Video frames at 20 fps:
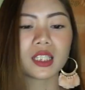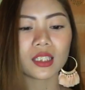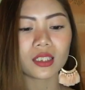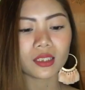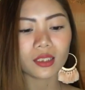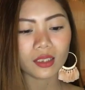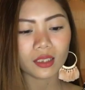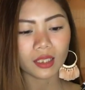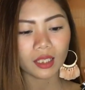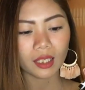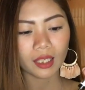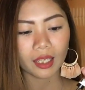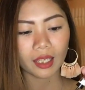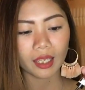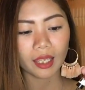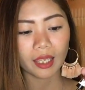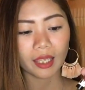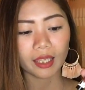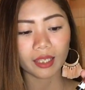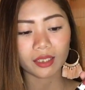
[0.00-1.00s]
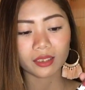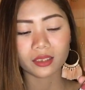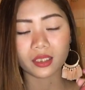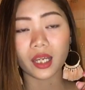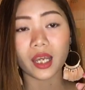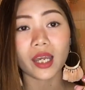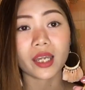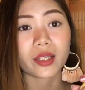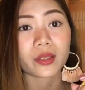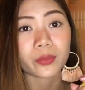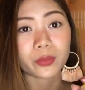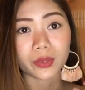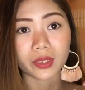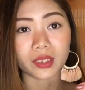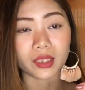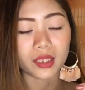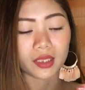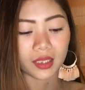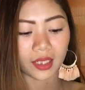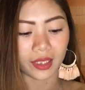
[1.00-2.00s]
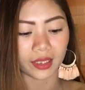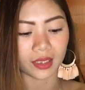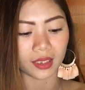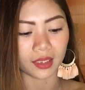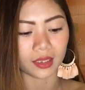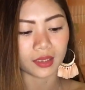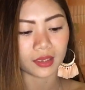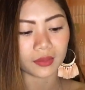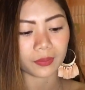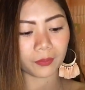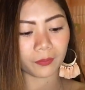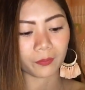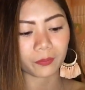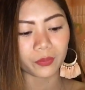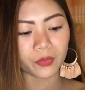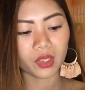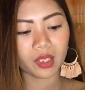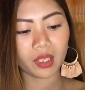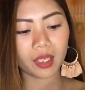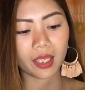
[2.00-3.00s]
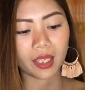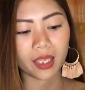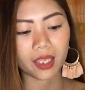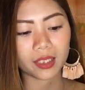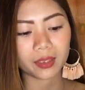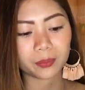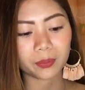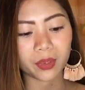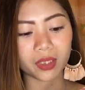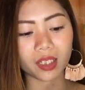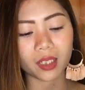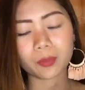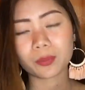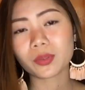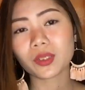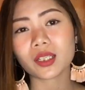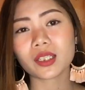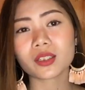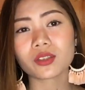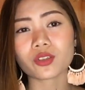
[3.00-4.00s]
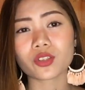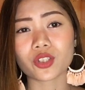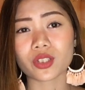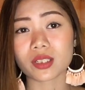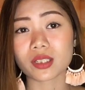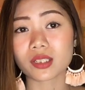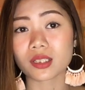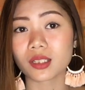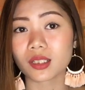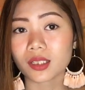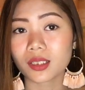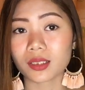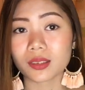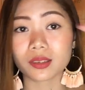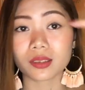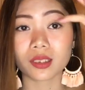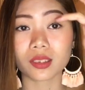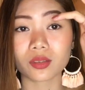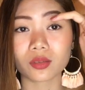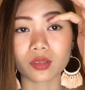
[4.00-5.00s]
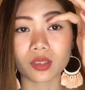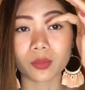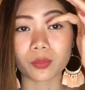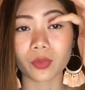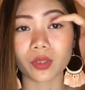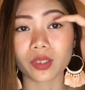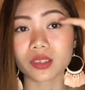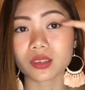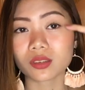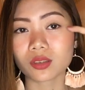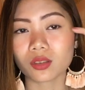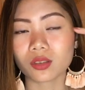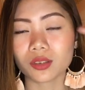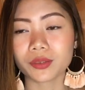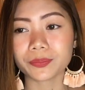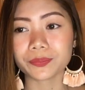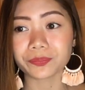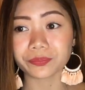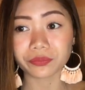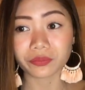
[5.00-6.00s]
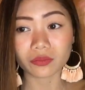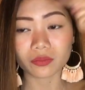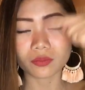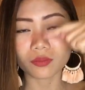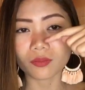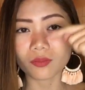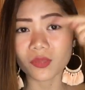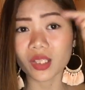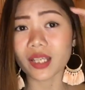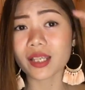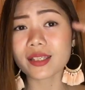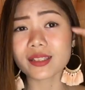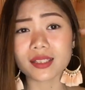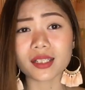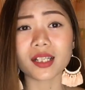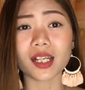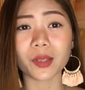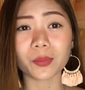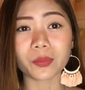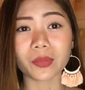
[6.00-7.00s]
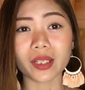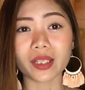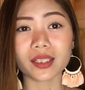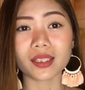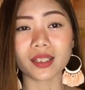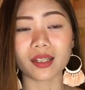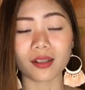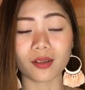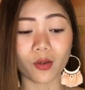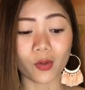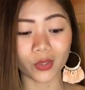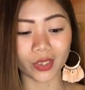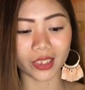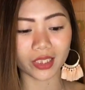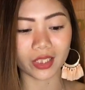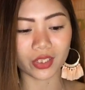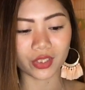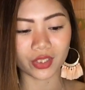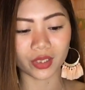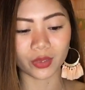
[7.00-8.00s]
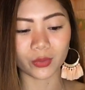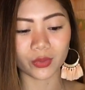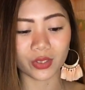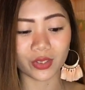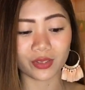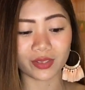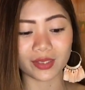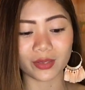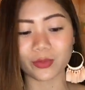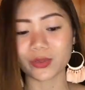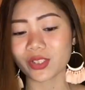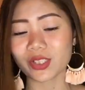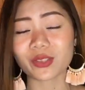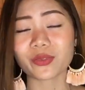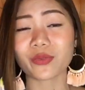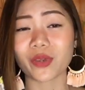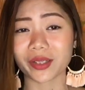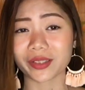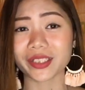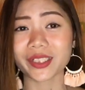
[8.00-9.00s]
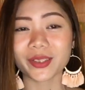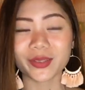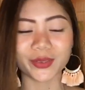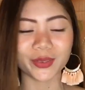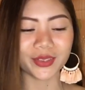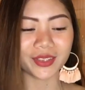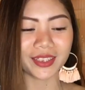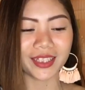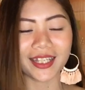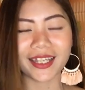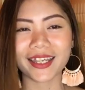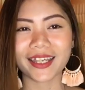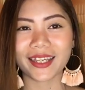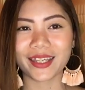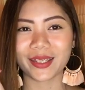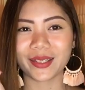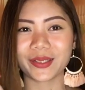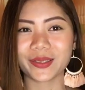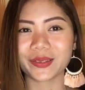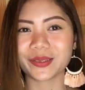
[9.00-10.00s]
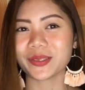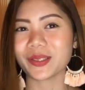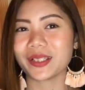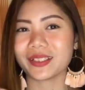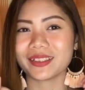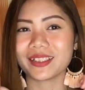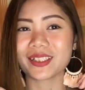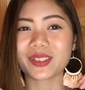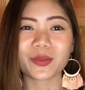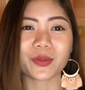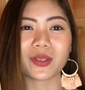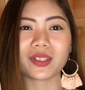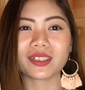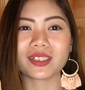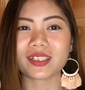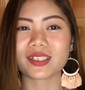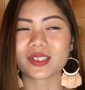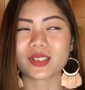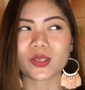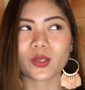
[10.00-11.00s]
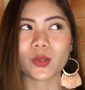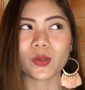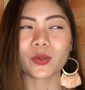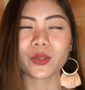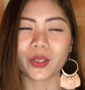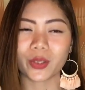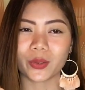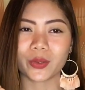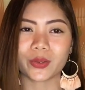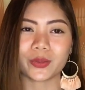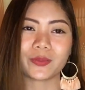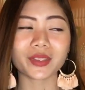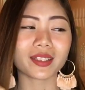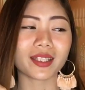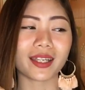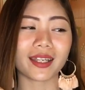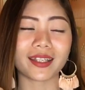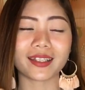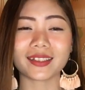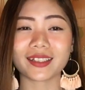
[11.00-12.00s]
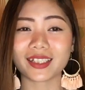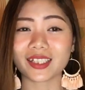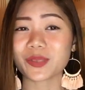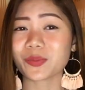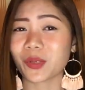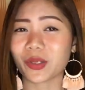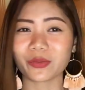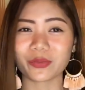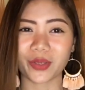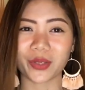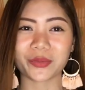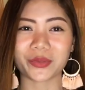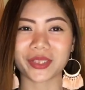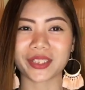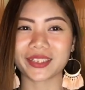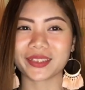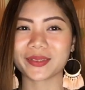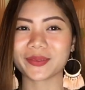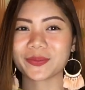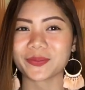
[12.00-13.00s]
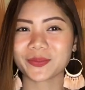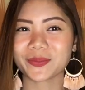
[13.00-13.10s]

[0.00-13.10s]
thin and I really like it. And pag-apply ko siya sa dito na part ko, isang apply lang okay na siya, which is, which is very good. And this one is so cute and it's my favorite.